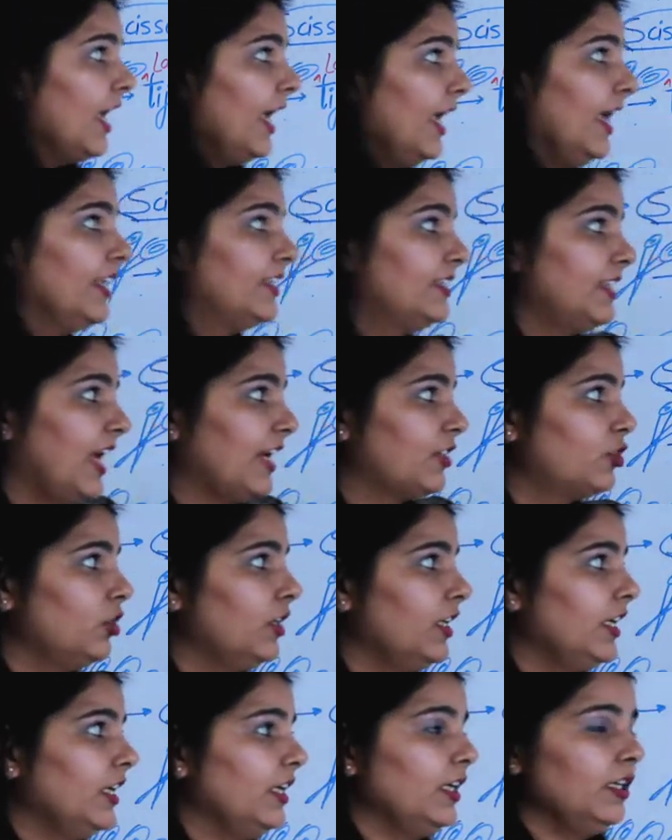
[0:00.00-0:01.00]
It's
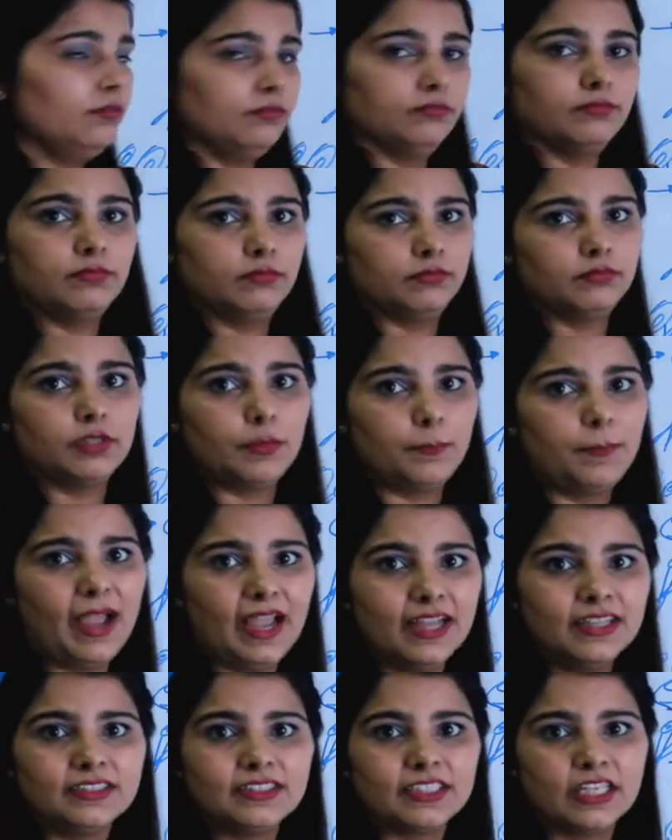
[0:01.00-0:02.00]
actually the
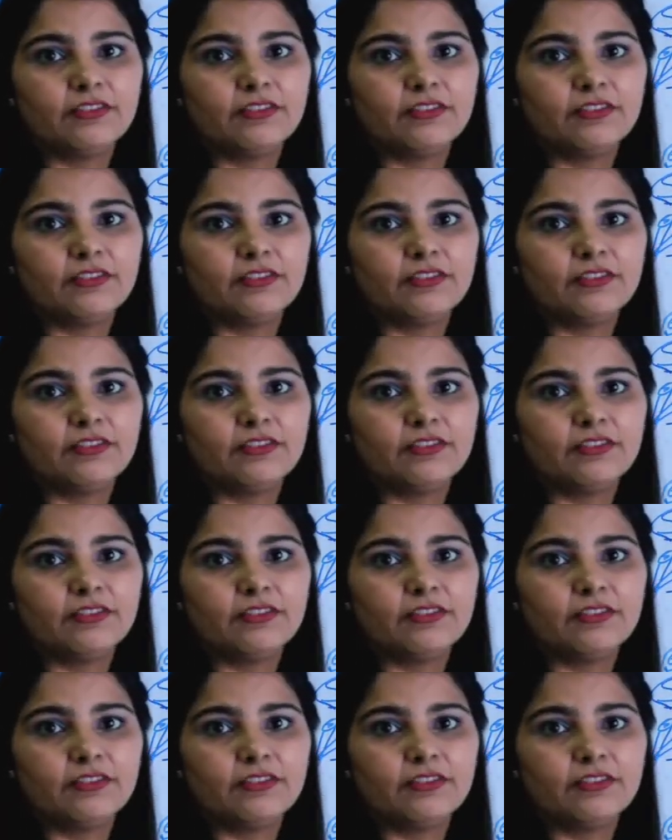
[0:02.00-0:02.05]
pants.